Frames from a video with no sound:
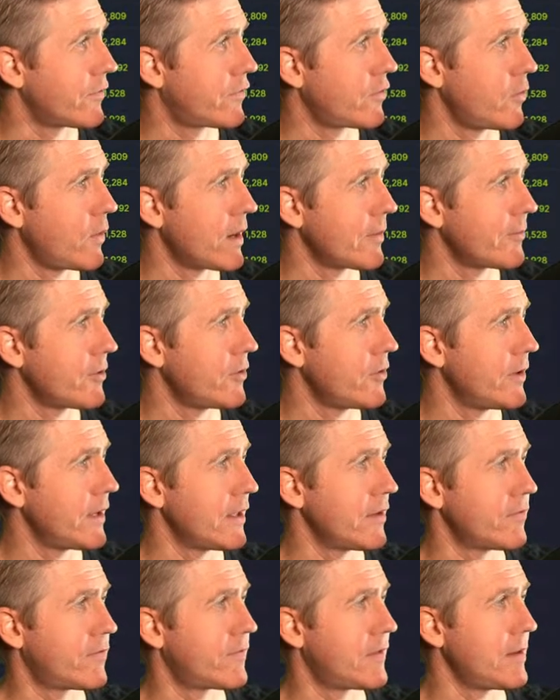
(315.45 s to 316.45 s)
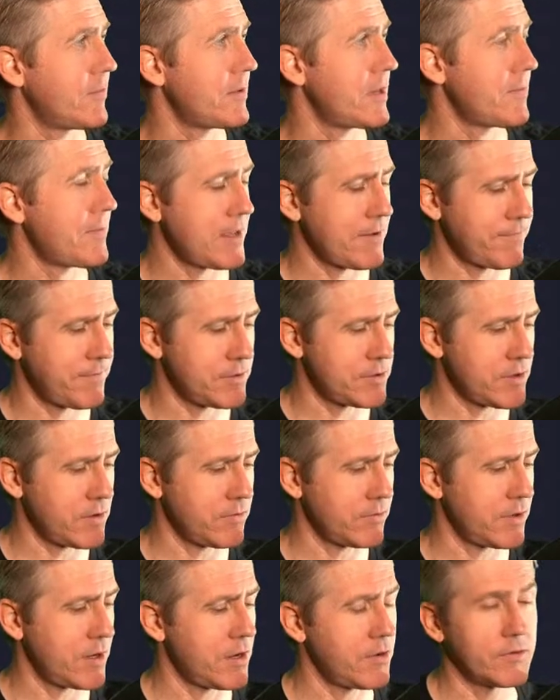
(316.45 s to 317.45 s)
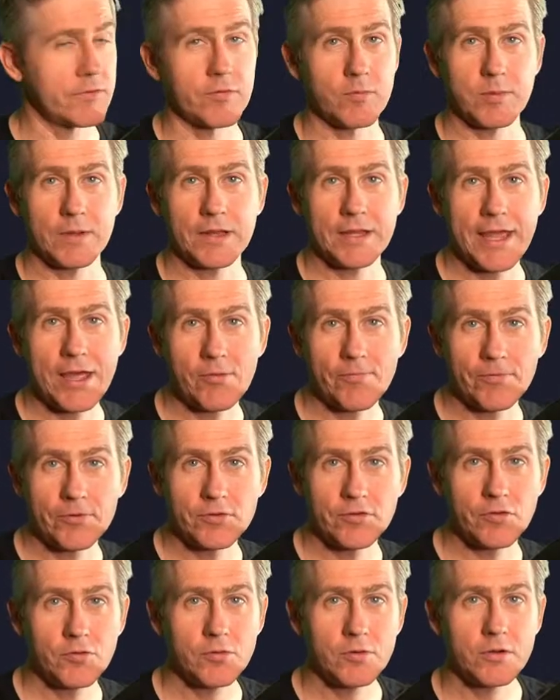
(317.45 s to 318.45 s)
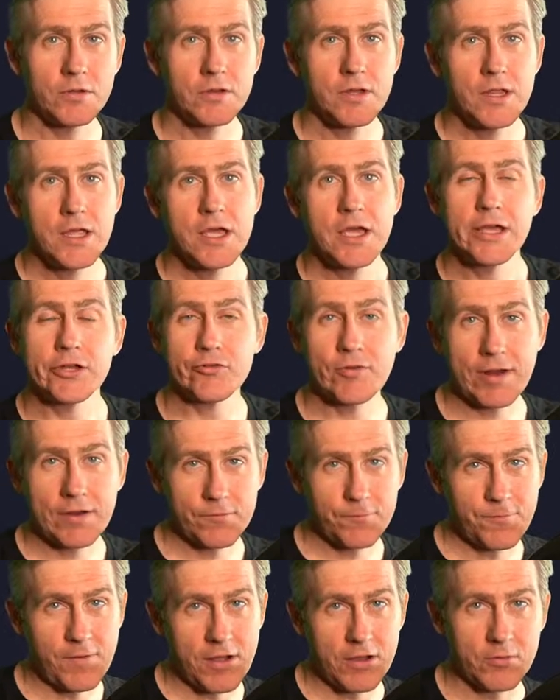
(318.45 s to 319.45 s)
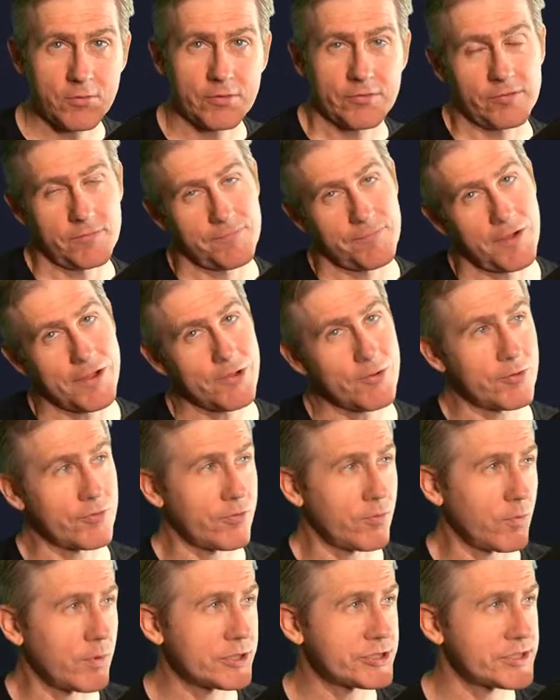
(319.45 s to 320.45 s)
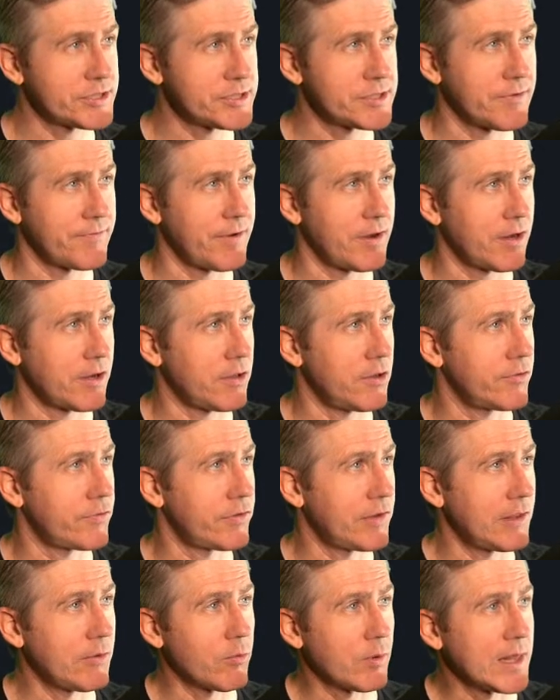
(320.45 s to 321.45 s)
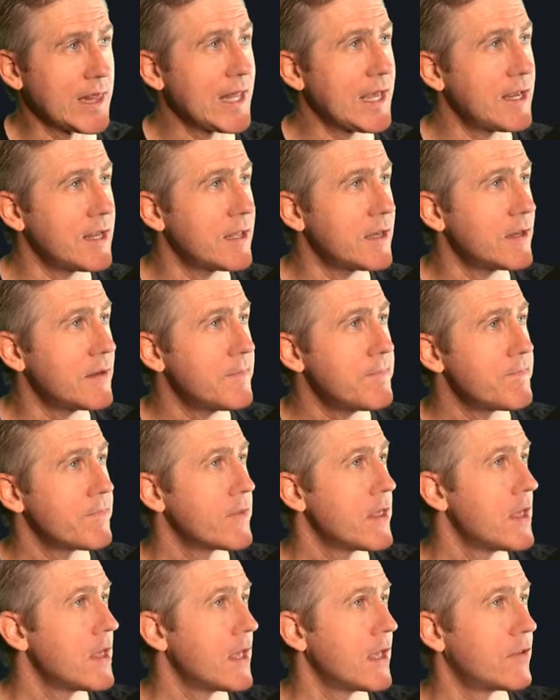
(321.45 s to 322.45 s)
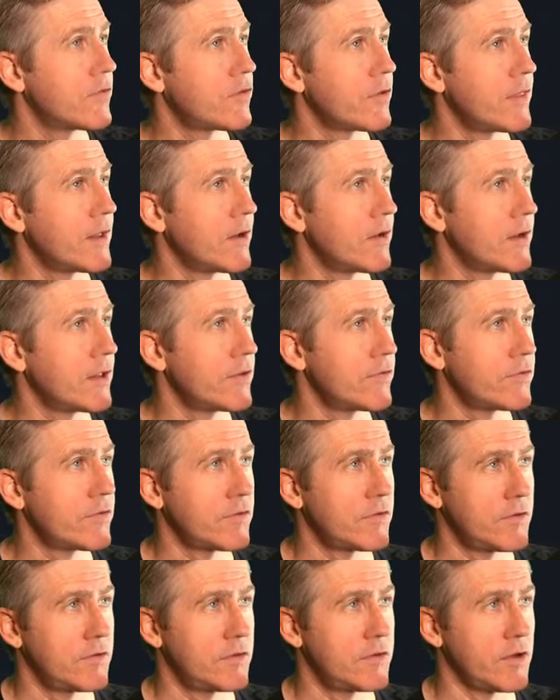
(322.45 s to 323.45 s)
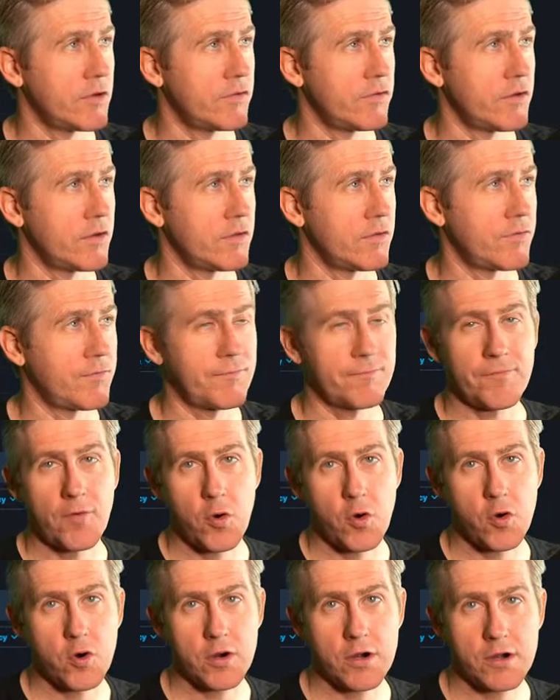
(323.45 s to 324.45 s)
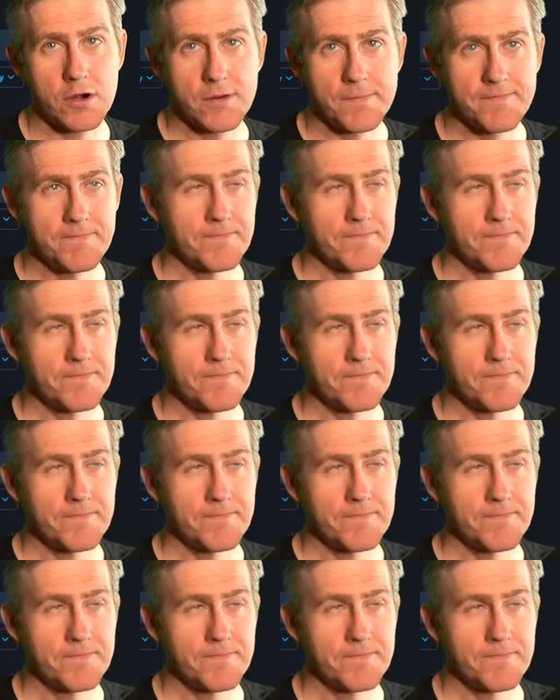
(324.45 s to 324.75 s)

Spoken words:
So what I'm doing is SteamDB. If you don't know, it's a really helpful tool. It tracks followers, and followers and wishlists are very closely related. And so there it is, Dungeons 4.